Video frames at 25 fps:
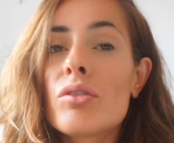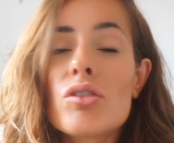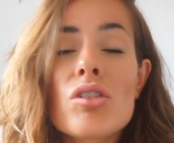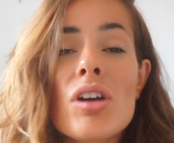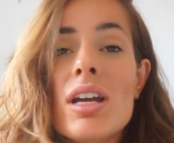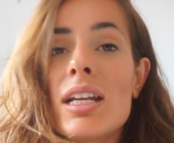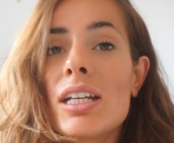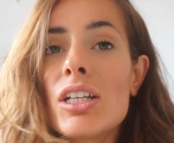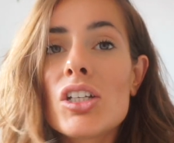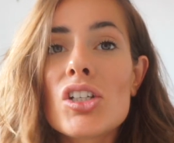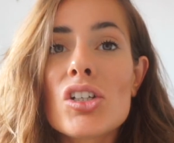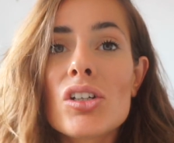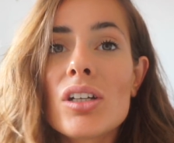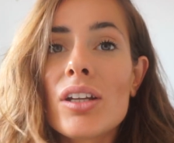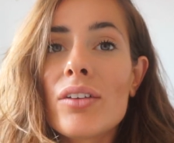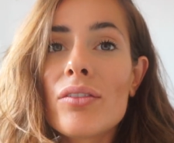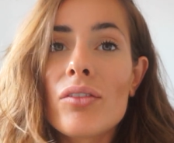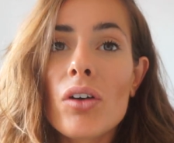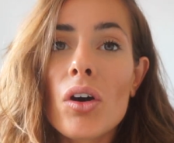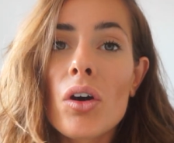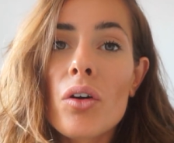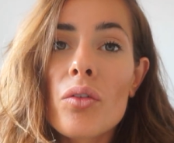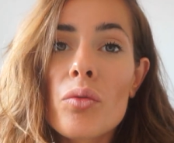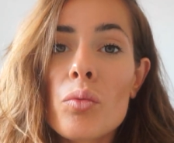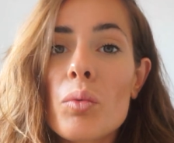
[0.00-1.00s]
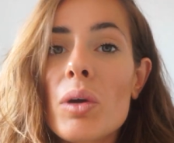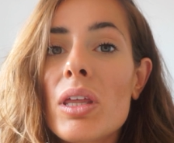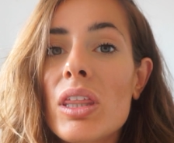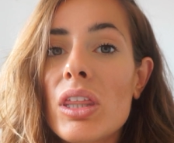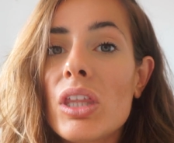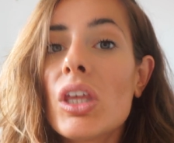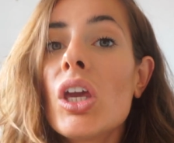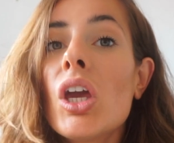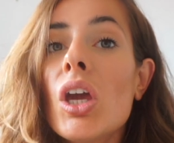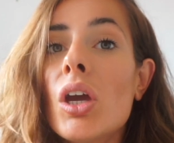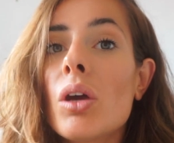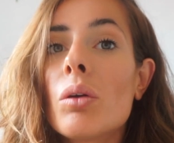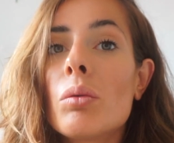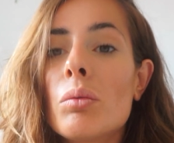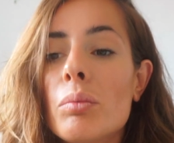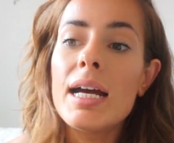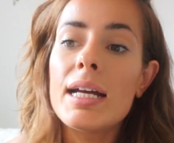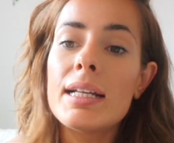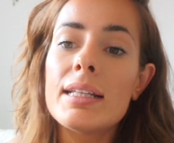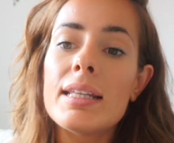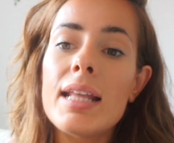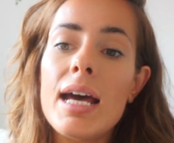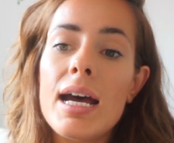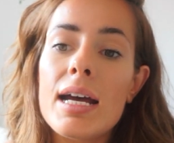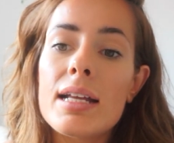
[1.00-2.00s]
Training should evolve with you.
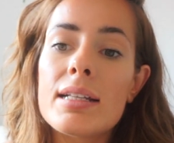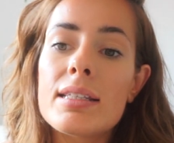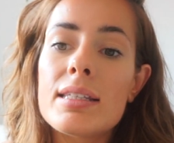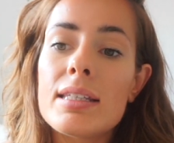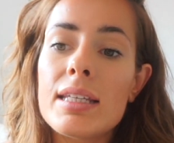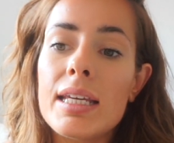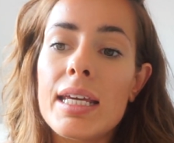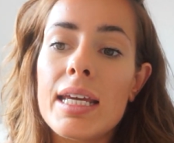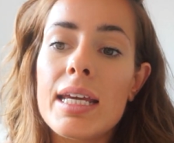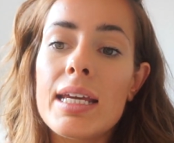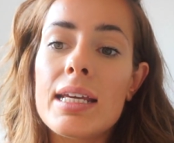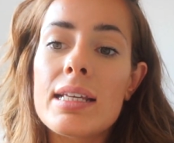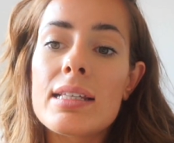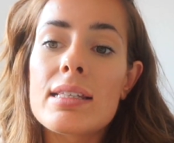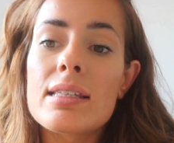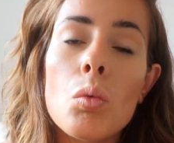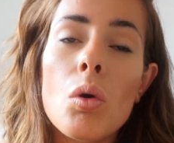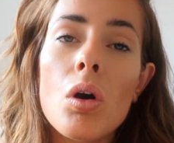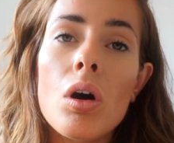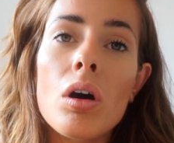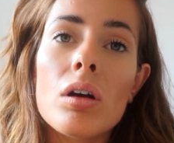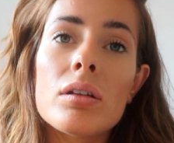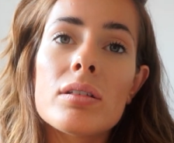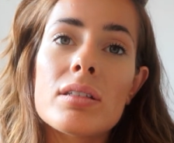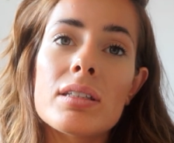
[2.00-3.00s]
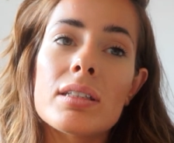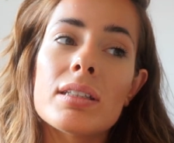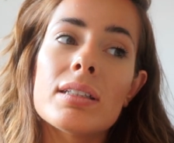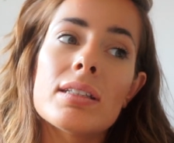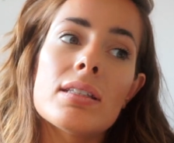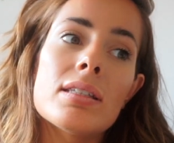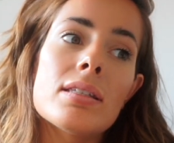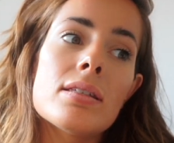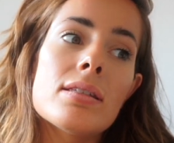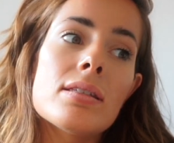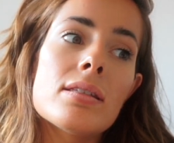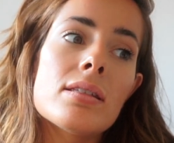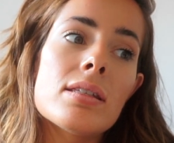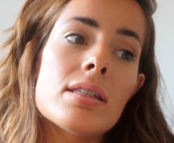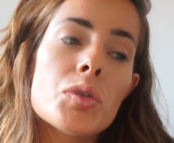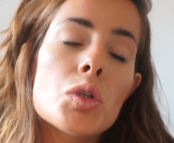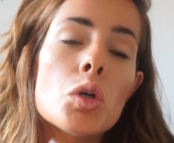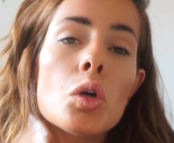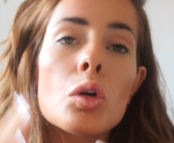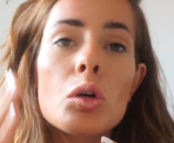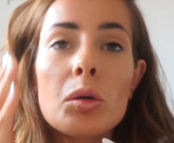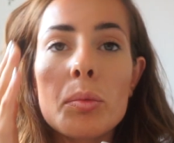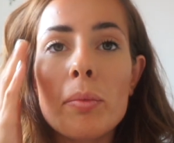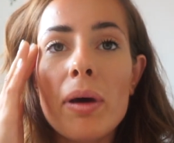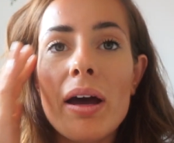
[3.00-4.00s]
And that is what
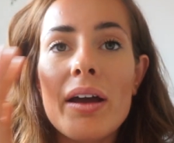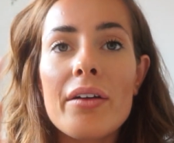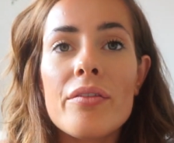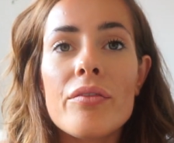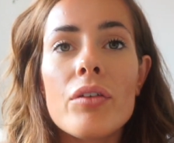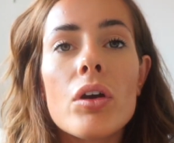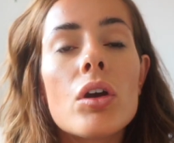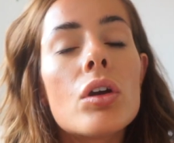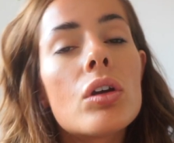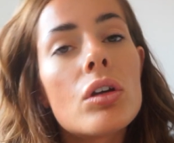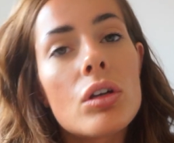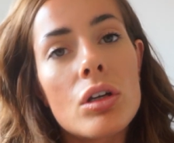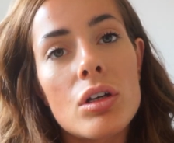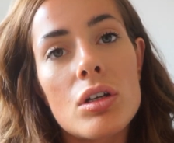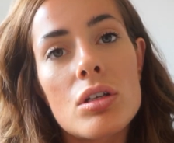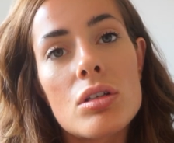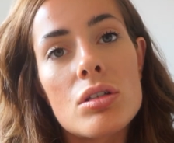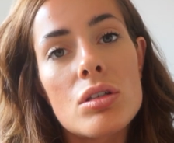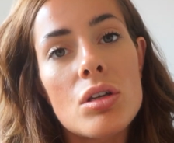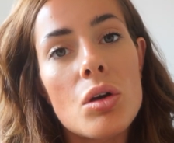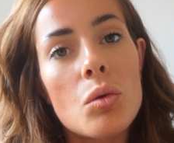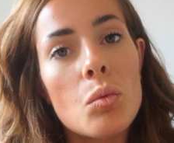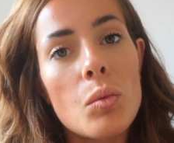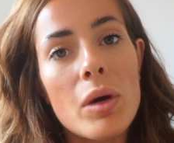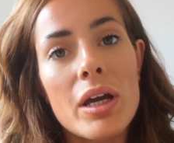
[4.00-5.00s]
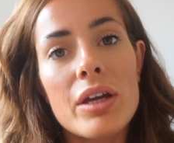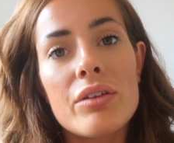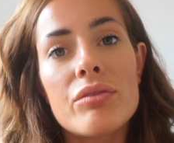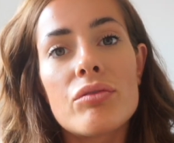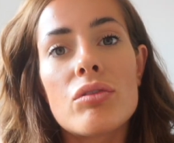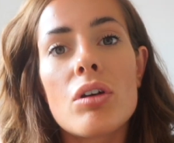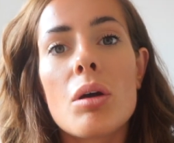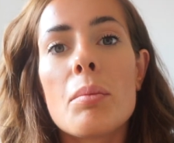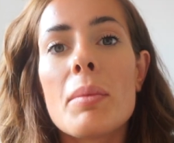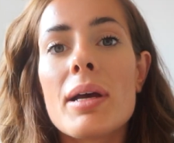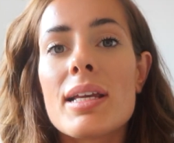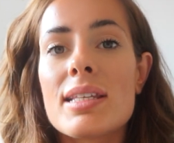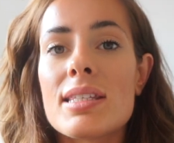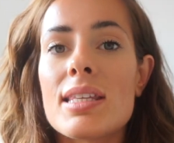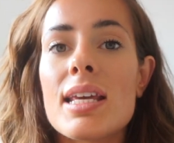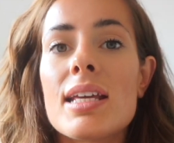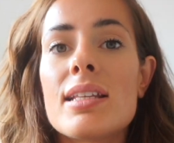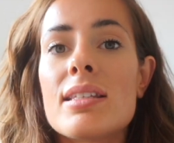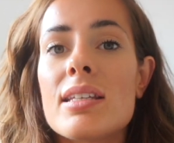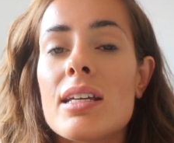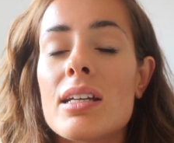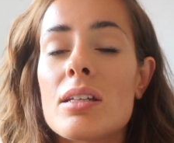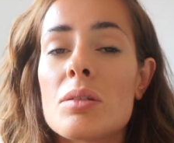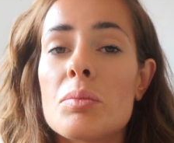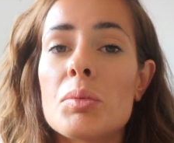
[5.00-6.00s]
took my focus away from
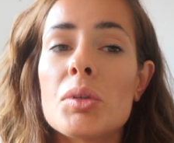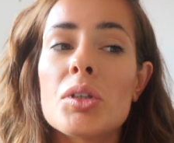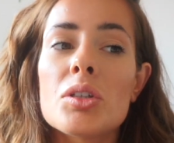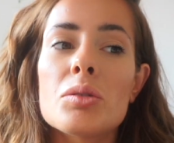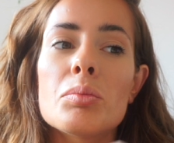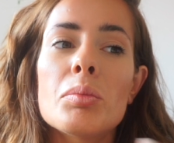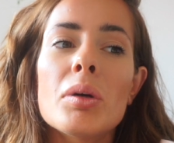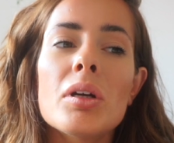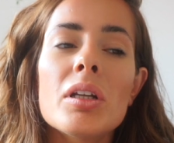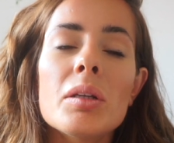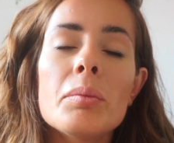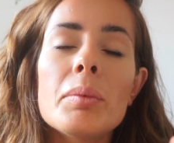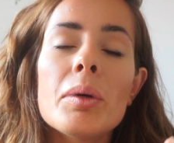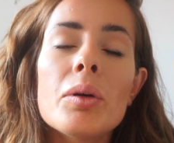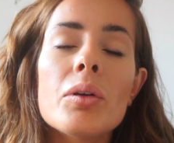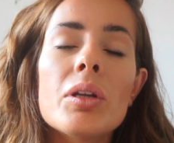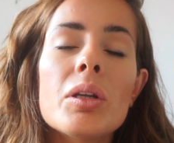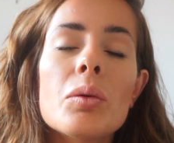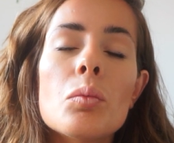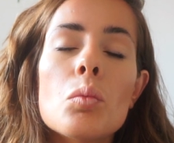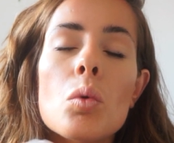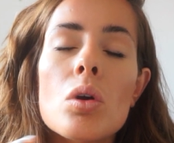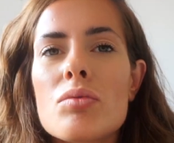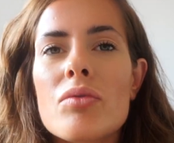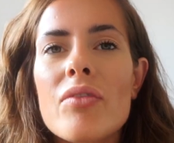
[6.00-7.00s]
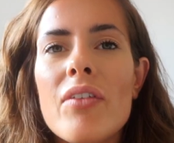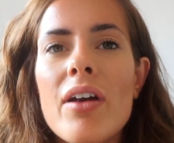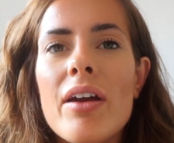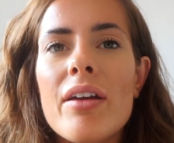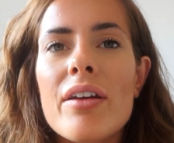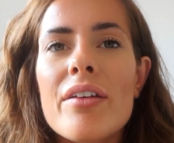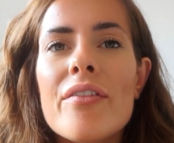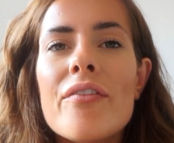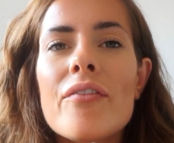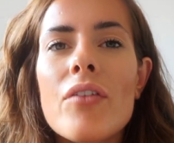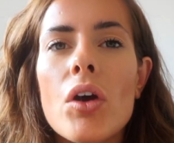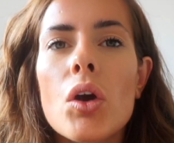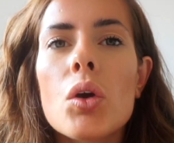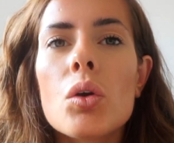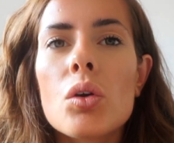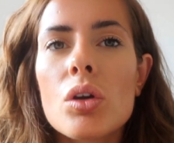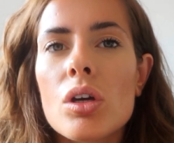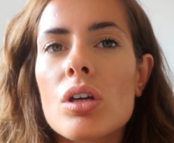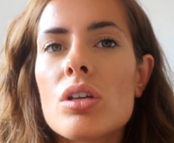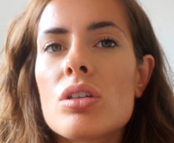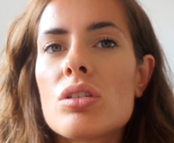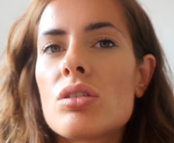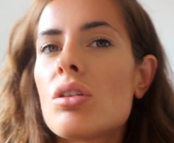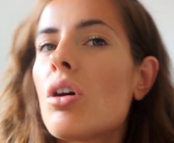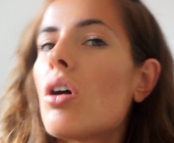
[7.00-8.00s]
aesthetics, because bodybuilding was very
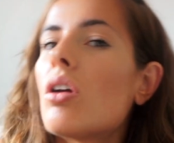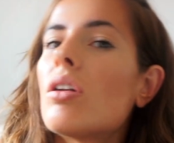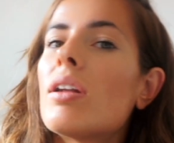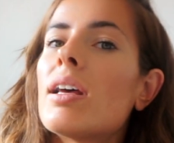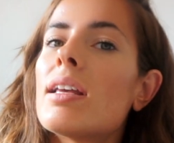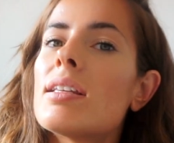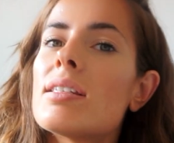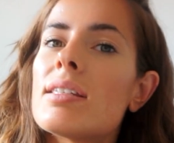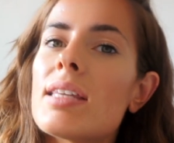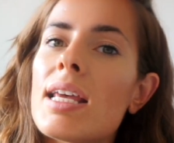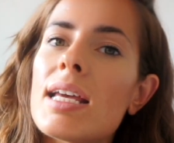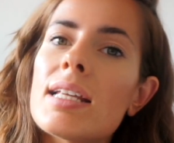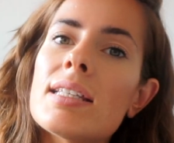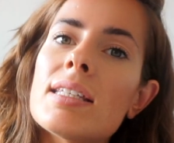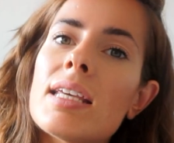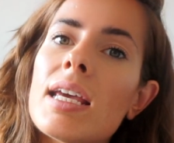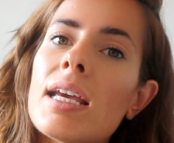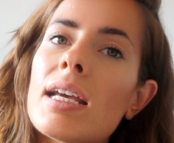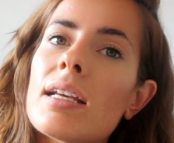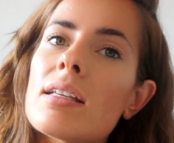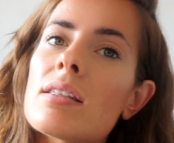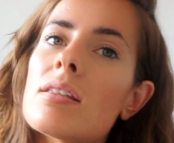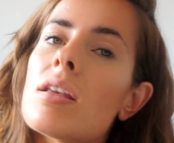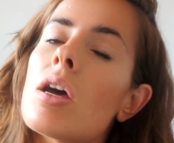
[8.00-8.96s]
focused on aesthetics.